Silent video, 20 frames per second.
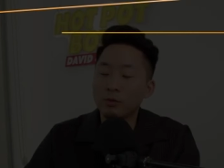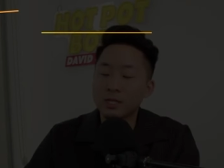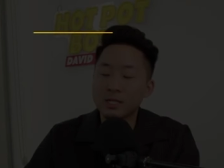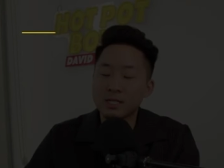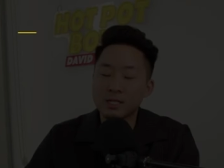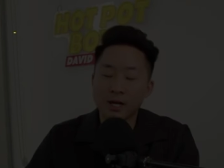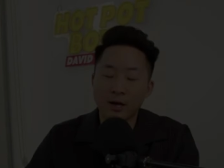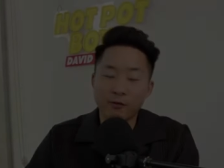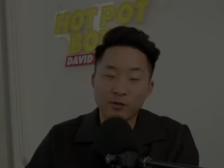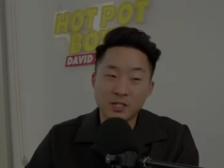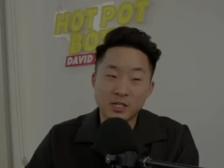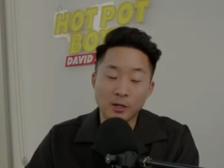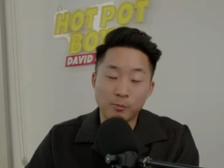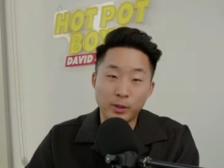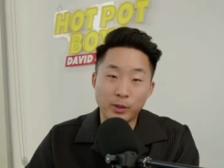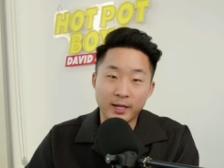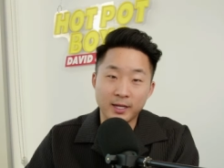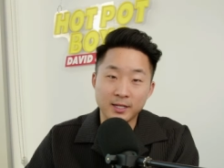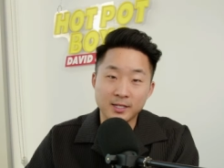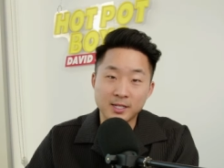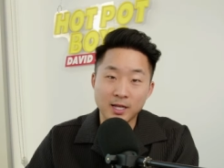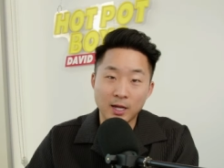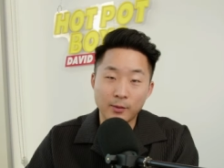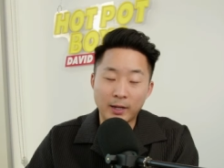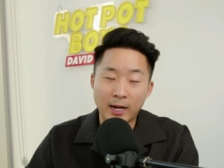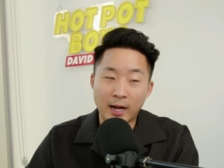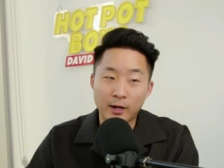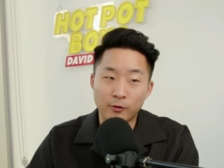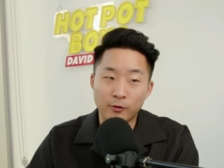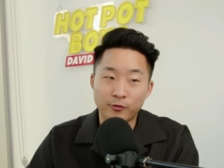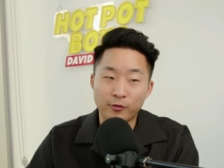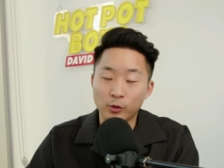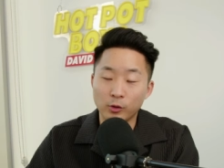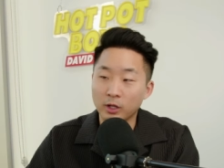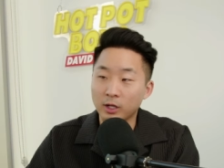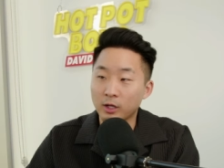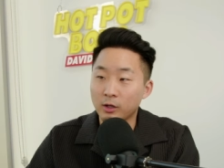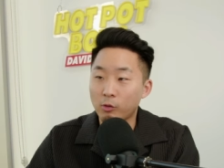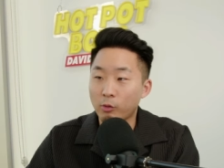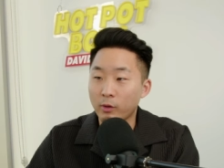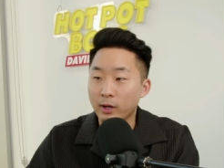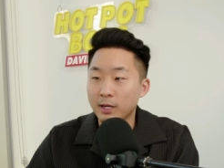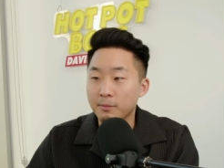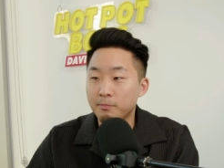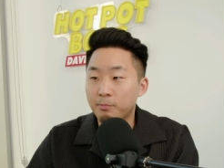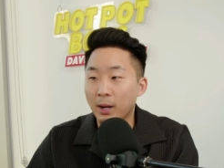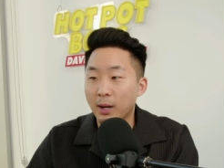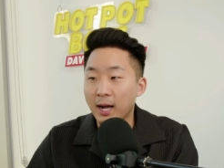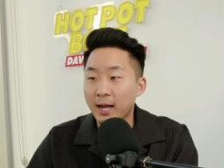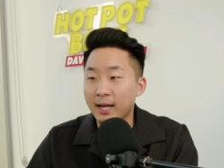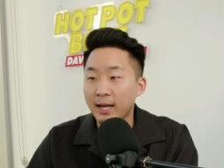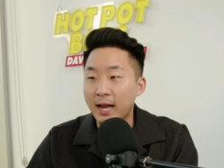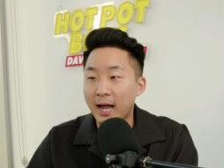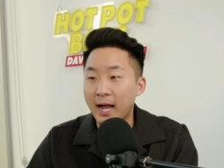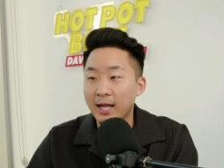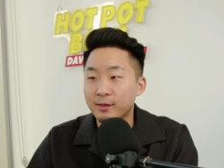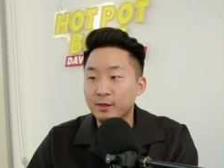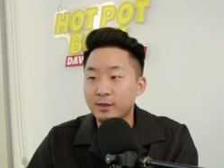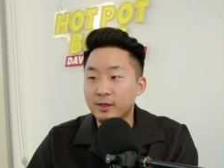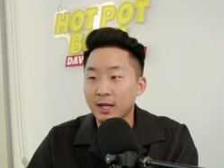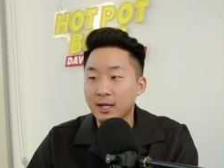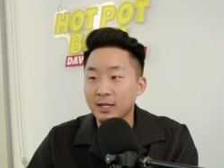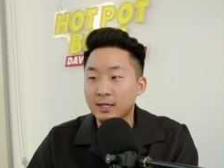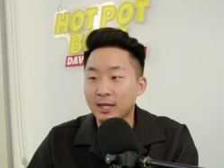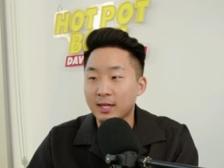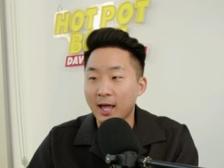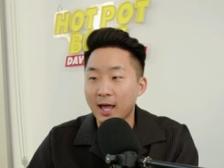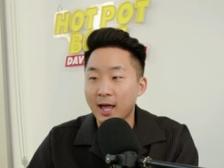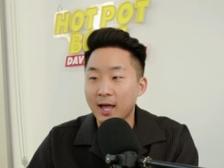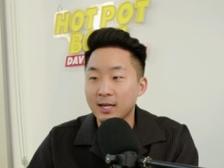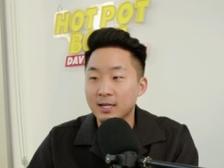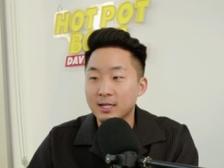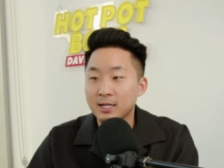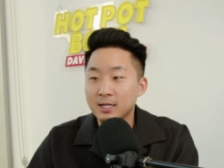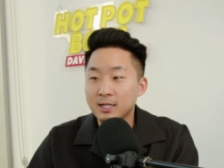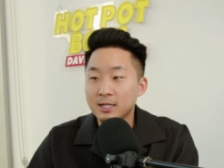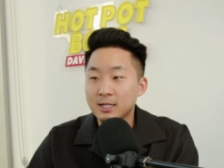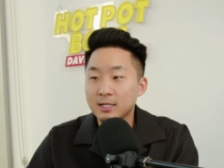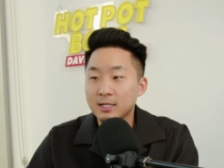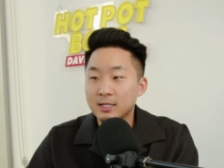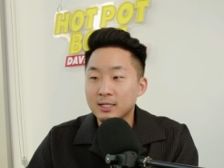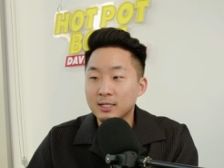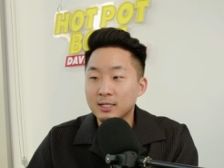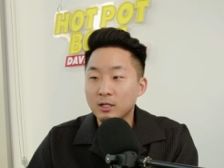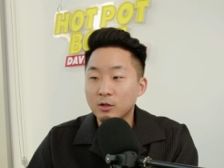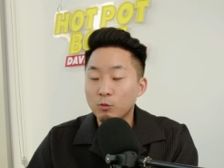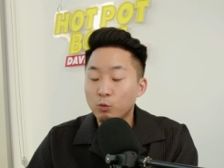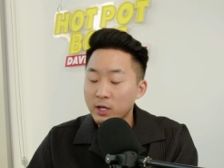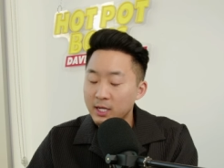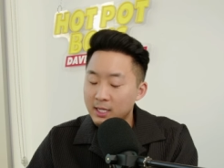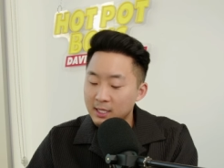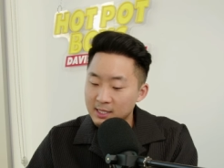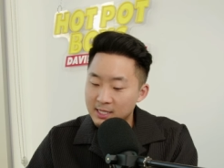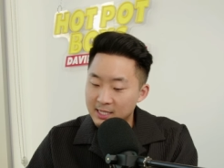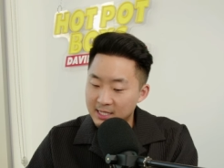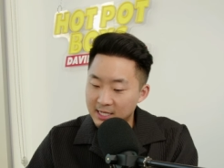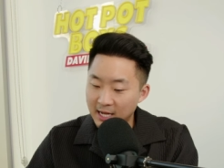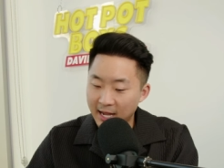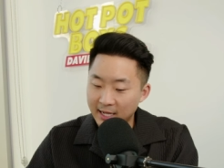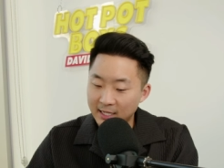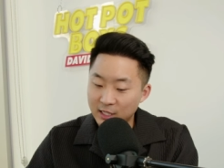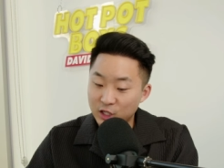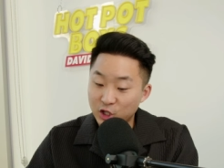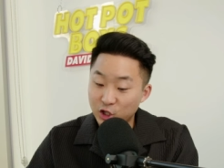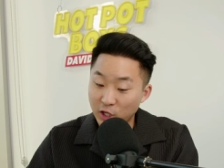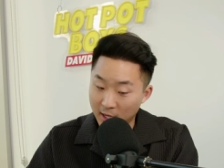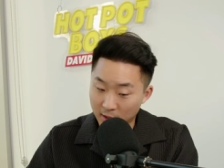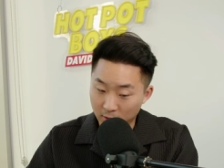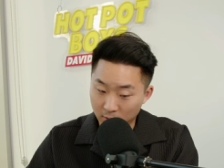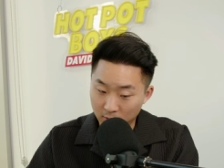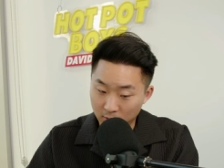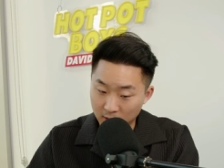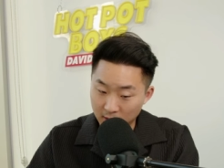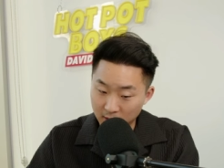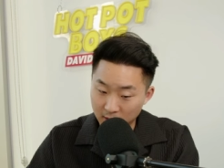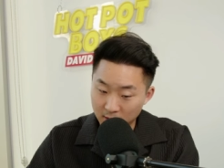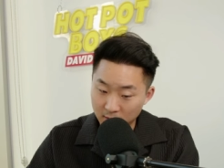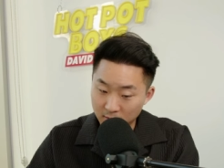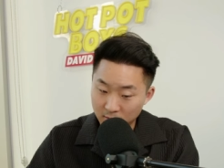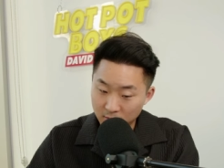this is obviously a blanket statement. I don't fully agree, but I think that we can say generally